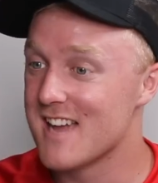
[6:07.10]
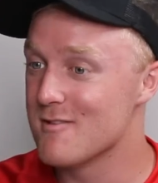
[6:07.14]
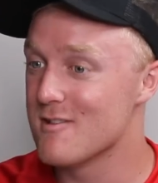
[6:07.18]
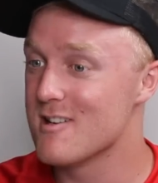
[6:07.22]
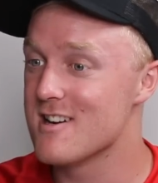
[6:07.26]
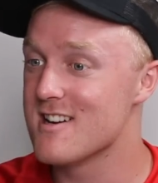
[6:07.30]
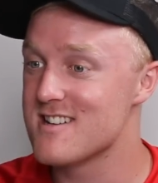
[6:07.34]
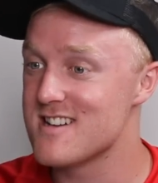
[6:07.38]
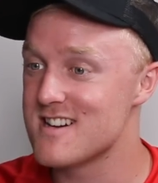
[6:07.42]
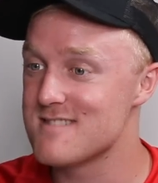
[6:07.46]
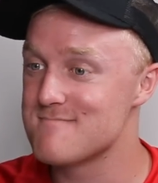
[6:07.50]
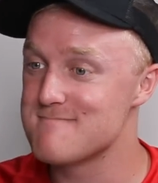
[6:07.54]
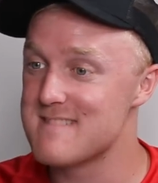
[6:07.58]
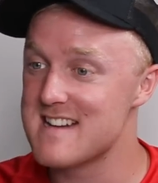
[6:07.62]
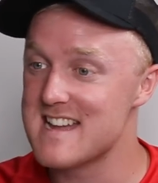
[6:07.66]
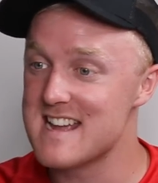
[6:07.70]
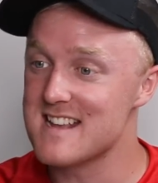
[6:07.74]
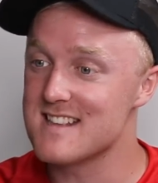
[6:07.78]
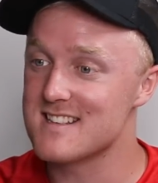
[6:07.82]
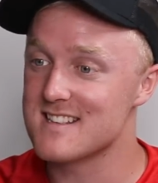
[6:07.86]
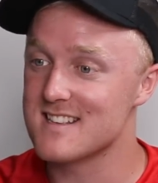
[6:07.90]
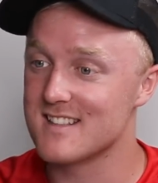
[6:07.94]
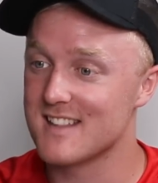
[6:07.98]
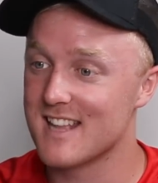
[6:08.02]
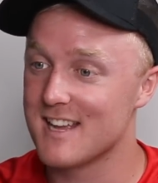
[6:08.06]
were
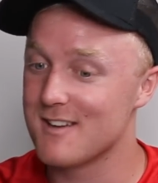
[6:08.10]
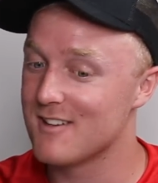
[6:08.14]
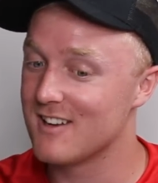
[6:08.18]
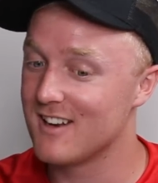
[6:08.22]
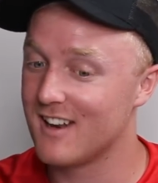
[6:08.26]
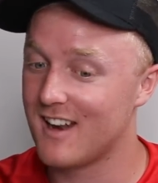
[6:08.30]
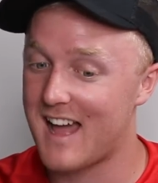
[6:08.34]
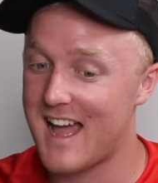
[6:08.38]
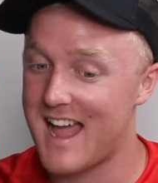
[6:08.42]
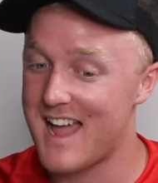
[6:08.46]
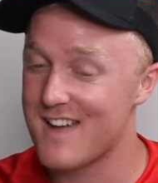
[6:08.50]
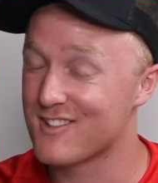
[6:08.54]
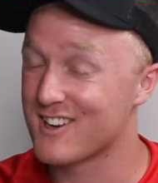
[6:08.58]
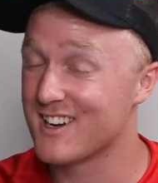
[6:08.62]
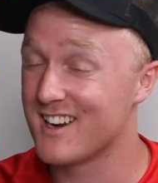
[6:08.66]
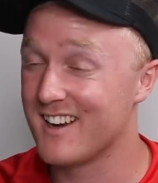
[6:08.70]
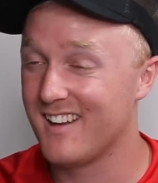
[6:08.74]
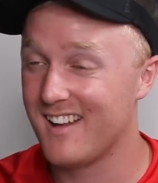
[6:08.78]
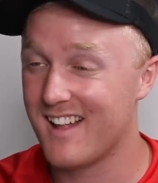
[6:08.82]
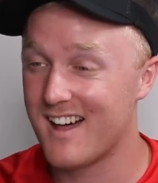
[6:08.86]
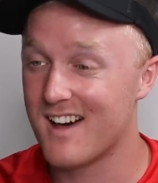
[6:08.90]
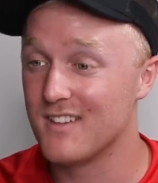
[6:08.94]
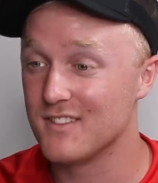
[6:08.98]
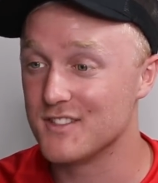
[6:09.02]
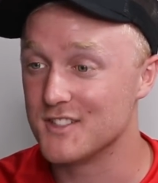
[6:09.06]
amazing. They were like, everyone
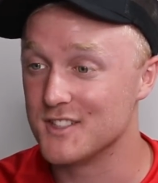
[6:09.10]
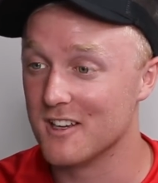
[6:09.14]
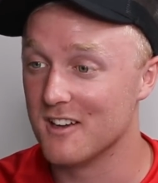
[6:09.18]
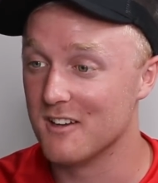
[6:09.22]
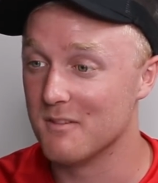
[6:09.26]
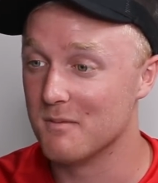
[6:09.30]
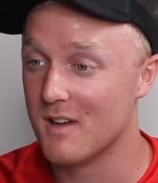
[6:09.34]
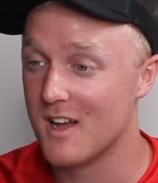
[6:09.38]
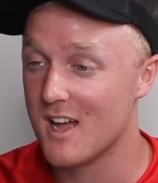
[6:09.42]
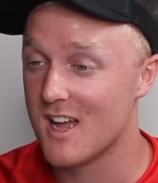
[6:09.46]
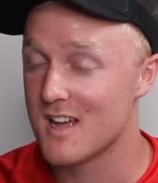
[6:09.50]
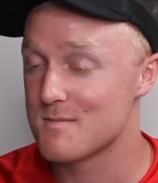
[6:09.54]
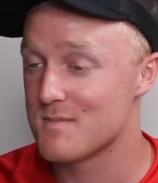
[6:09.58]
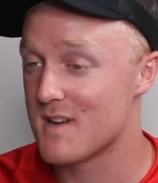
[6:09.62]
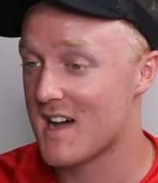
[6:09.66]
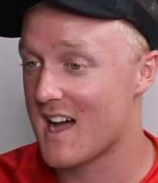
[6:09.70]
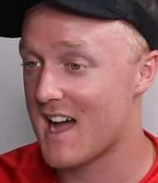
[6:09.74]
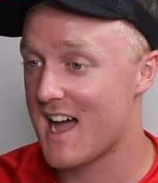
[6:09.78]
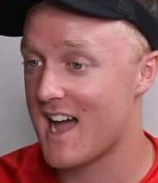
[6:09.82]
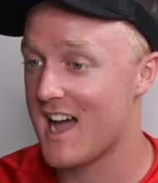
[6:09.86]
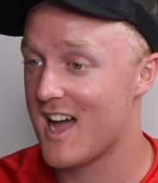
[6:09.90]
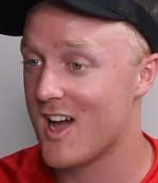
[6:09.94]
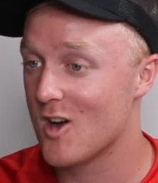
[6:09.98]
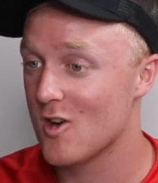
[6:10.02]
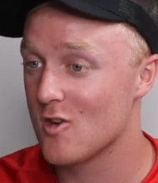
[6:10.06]
loved them. But
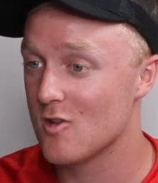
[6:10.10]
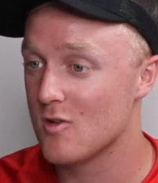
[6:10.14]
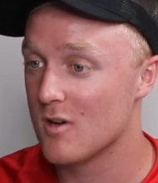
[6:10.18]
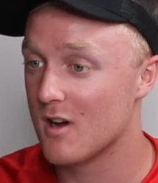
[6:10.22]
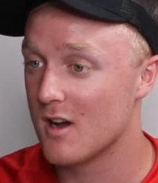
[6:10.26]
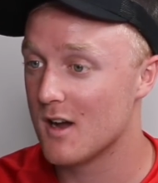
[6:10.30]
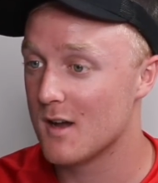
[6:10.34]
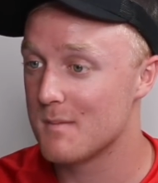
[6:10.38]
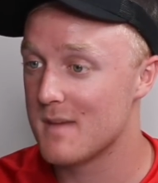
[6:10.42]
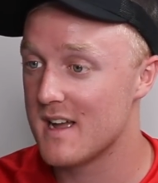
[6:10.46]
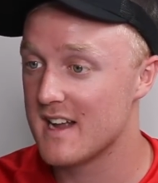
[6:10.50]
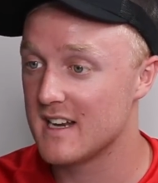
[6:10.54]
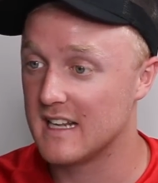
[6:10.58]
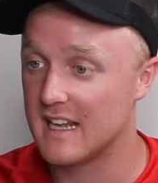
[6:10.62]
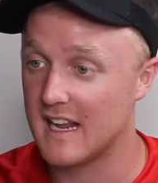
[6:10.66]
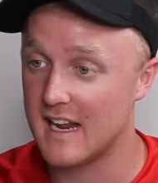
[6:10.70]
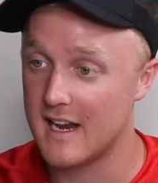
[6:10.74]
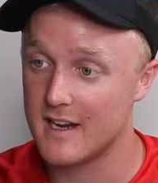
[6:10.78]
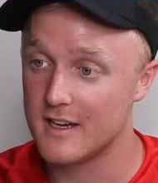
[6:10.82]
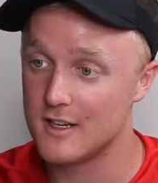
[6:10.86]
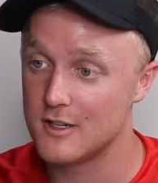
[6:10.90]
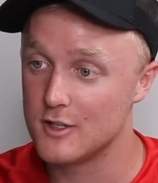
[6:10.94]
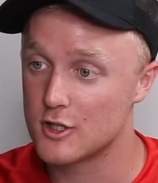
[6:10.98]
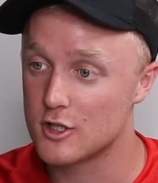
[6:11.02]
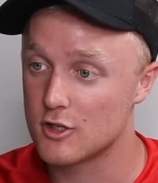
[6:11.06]
how many
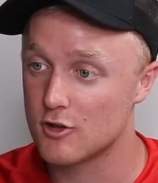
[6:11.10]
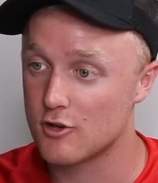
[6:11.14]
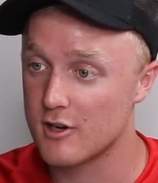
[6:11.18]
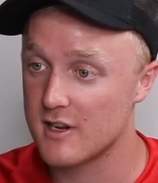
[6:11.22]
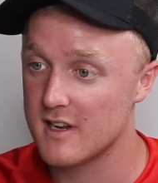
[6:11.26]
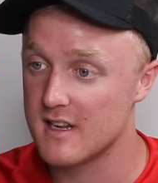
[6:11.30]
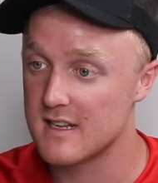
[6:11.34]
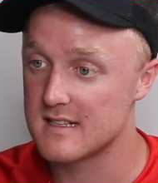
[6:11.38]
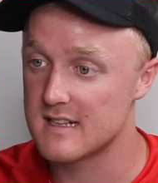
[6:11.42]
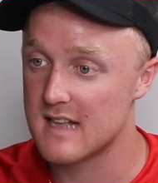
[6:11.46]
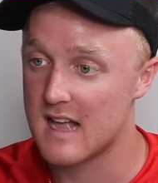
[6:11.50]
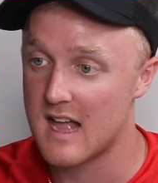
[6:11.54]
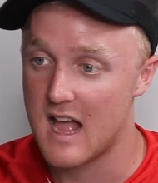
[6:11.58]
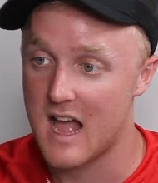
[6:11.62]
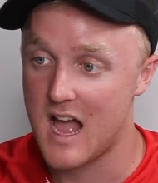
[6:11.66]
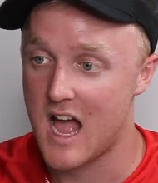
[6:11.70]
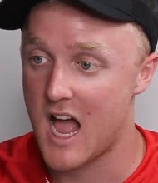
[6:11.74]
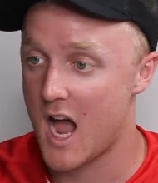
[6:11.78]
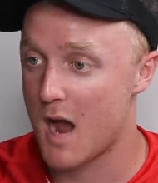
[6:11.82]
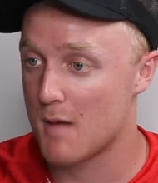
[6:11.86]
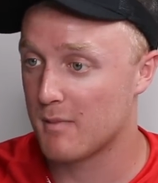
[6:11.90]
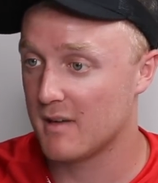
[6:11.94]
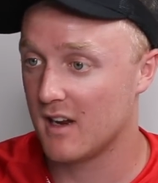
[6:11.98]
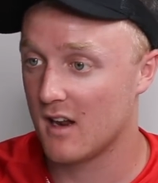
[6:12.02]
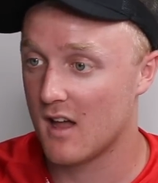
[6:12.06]
injuries,
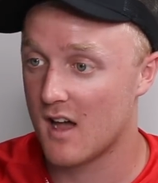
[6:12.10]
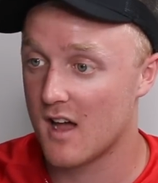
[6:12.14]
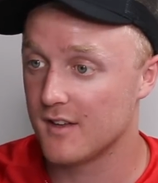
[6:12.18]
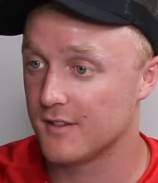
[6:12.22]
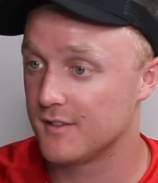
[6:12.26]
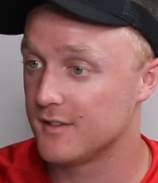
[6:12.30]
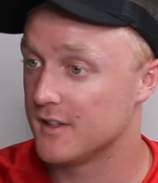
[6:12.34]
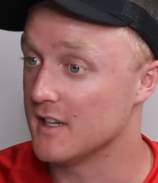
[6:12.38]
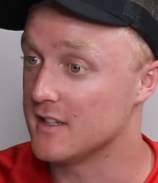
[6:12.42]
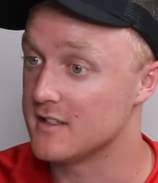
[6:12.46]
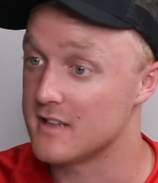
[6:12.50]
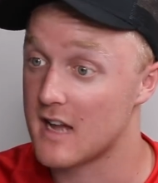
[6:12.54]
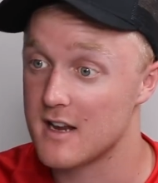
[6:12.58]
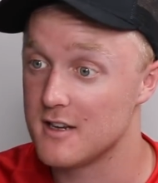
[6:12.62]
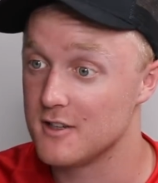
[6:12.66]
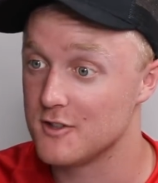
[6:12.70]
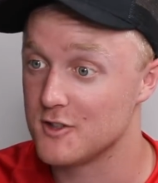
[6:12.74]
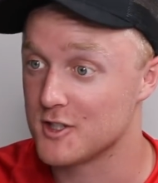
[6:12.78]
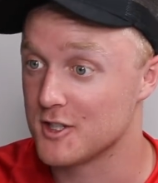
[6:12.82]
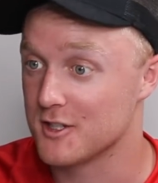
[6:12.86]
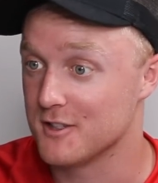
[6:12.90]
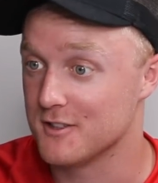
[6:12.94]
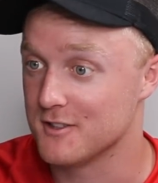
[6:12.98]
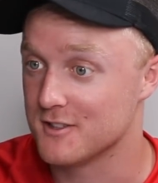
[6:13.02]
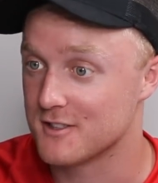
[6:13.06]
how many like
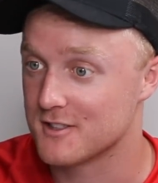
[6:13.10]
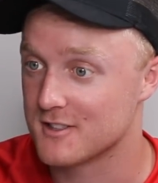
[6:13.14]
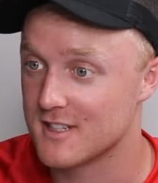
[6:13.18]
detentions